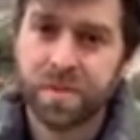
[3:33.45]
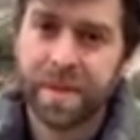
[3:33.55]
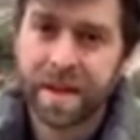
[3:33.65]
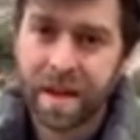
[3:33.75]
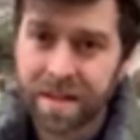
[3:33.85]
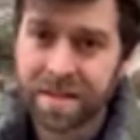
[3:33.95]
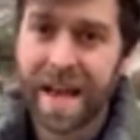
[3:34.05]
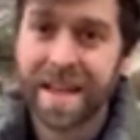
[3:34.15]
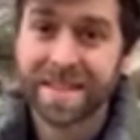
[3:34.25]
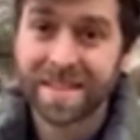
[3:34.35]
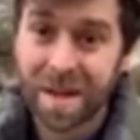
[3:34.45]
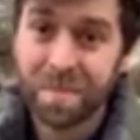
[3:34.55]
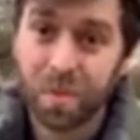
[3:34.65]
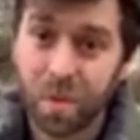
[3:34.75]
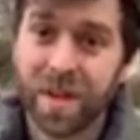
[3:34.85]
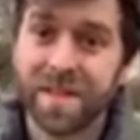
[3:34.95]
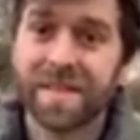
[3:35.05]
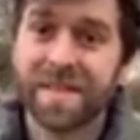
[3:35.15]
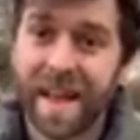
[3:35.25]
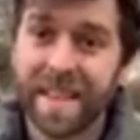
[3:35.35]
because at some
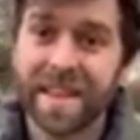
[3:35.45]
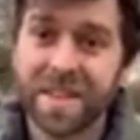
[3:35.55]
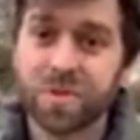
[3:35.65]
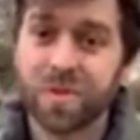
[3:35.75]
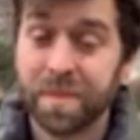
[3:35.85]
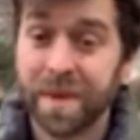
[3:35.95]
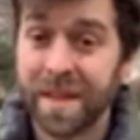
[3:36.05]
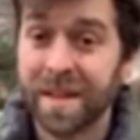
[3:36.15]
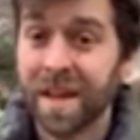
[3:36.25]
point that list will be